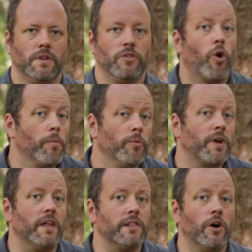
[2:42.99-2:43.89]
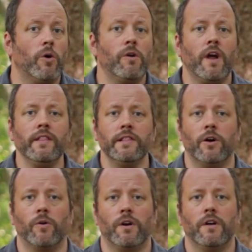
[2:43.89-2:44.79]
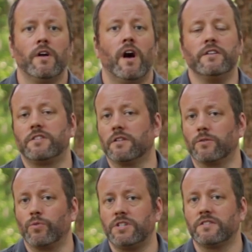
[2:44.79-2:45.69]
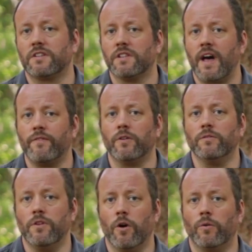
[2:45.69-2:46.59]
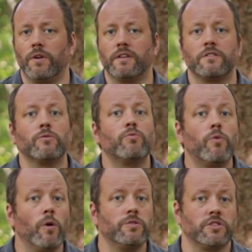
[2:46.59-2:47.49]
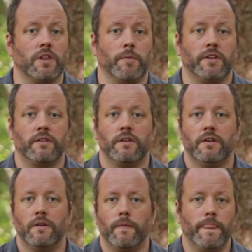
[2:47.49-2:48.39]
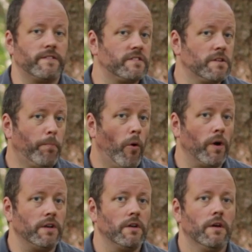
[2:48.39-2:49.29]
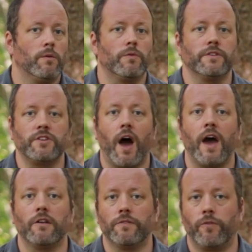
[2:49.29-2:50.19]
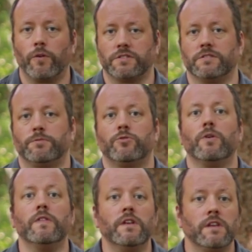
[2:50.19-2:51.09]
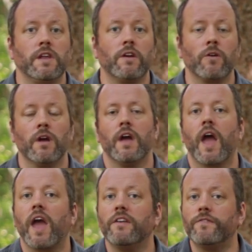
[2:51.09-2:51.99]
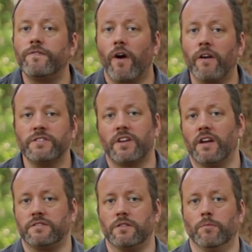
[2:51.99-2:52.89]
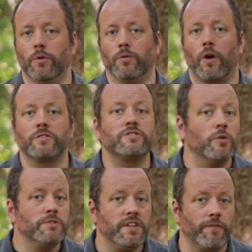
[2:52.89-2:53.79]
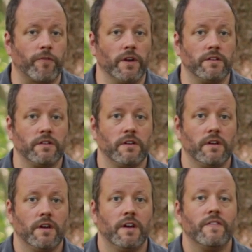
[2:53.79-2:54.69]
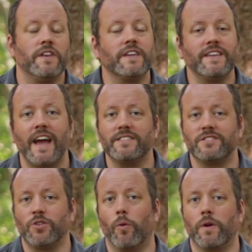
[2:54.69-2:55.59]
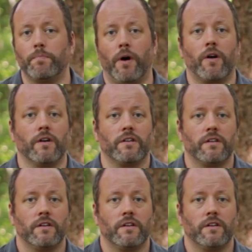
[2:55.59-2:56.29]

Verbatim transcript: The orbit will get lower and lower until it reaches a level known as the Roche limit. And this is the point where the tidal forces between the near and far sides of the moon are so different that it gets torn apart.